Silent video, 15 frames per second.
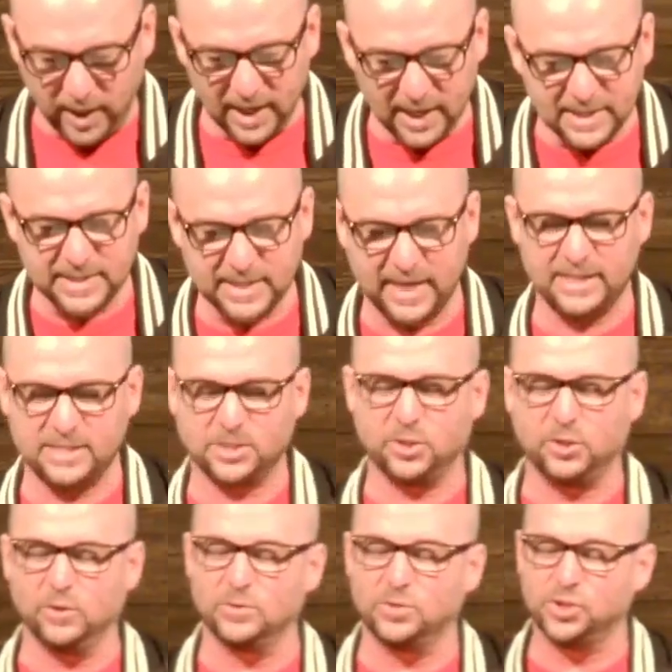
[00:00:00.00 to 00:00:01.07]
exist
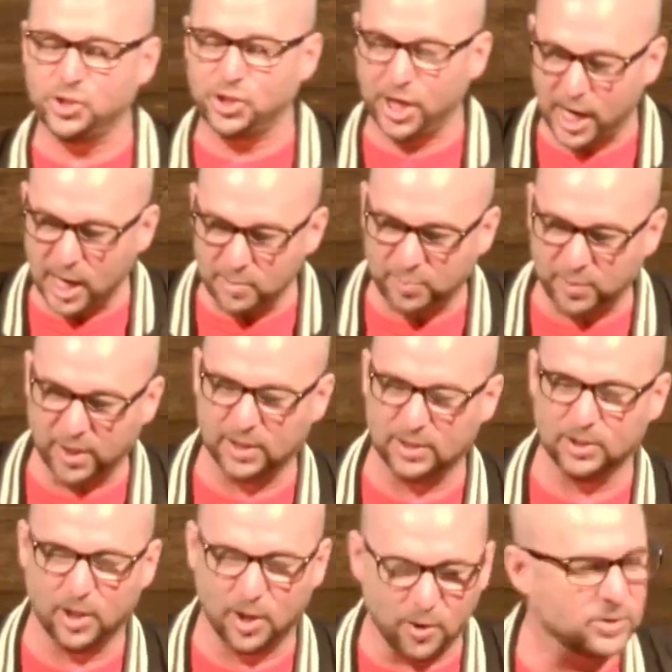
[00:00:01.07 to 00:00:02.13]
to champion
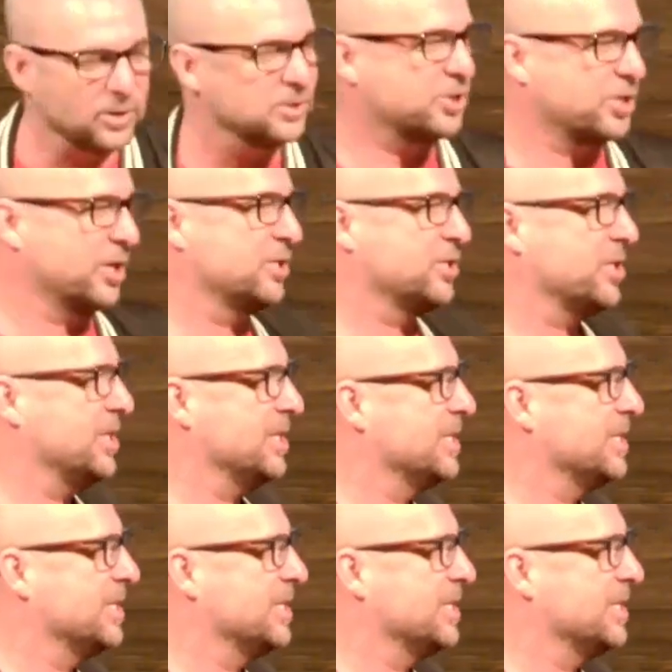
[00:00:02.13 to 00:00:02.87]
local churches